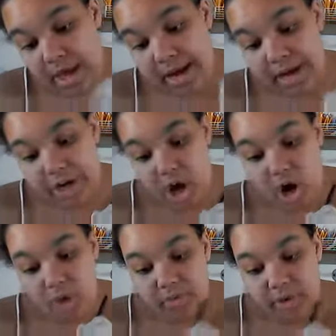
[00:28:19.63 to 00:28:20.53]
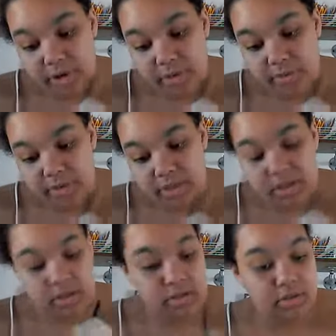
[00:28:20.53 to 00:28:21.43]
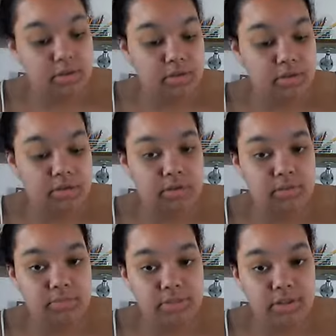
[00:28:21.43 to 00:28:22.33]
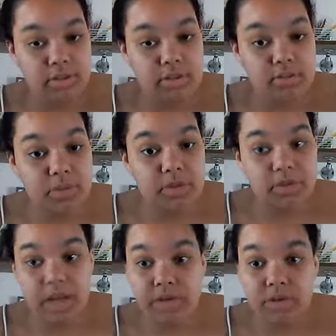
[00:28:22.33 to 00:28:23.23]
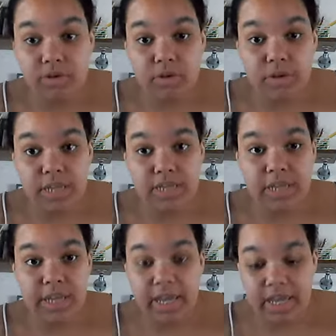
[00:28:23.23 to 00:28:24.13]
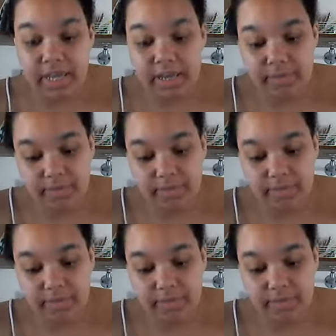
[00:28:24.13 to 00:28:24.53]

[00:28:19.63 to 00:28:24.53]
And I know before anyone says anything, being a lesbian is not a choice. I get it.